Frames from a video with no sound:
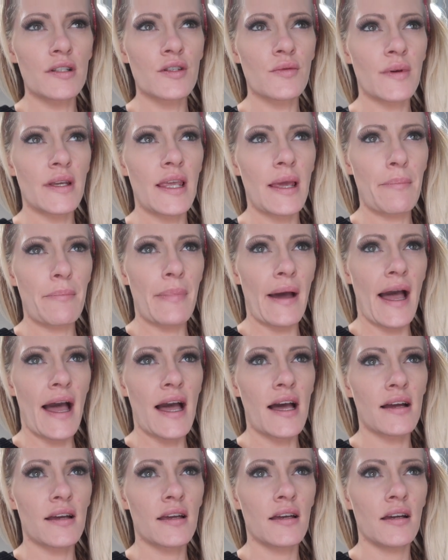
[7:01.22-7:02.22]
once we get
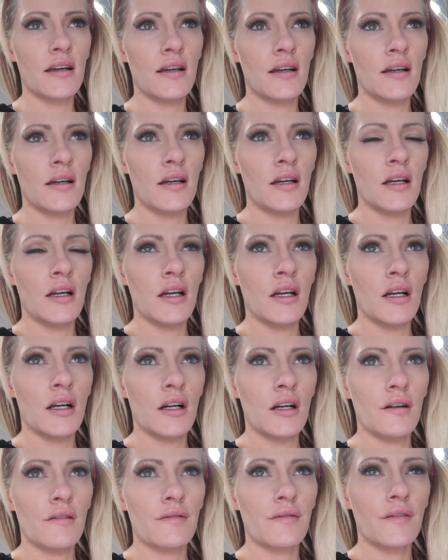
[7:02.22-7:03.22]
back
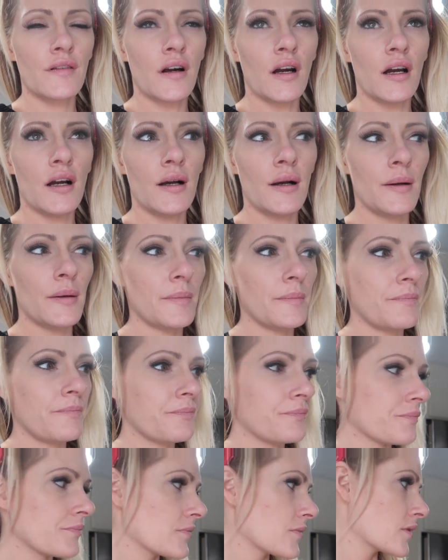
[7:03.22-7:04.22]

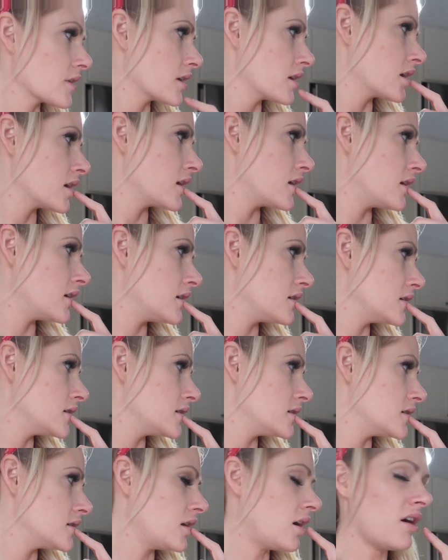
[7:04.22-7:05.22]
from,
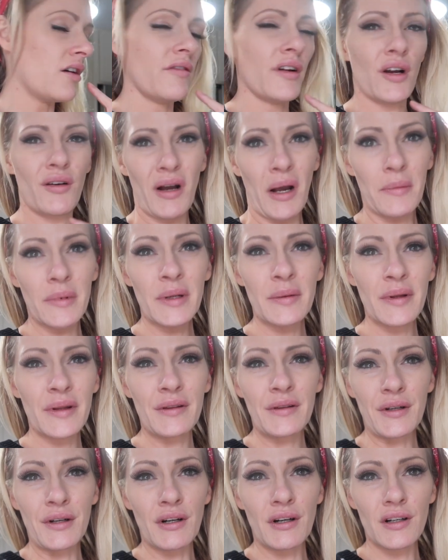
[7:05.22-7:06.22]
although I'm gonna be
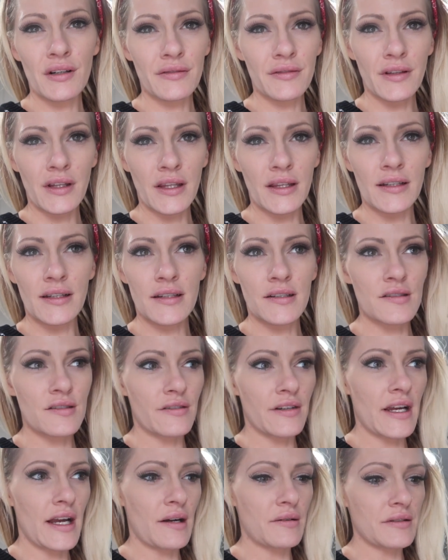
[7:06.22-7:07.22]
in the car for like the next
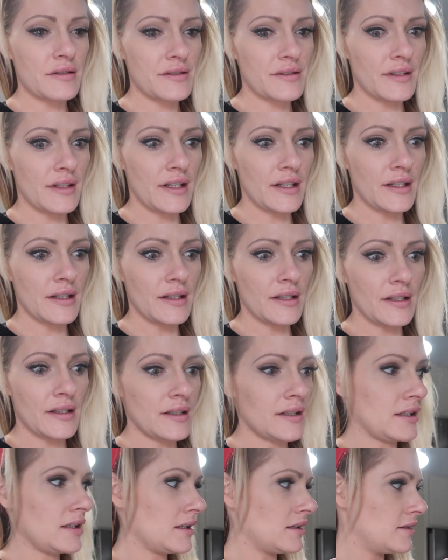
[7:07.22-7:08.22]
three hours.
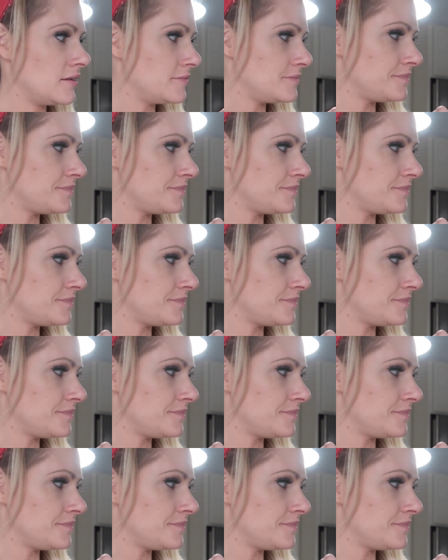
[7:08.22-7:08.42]
Uh,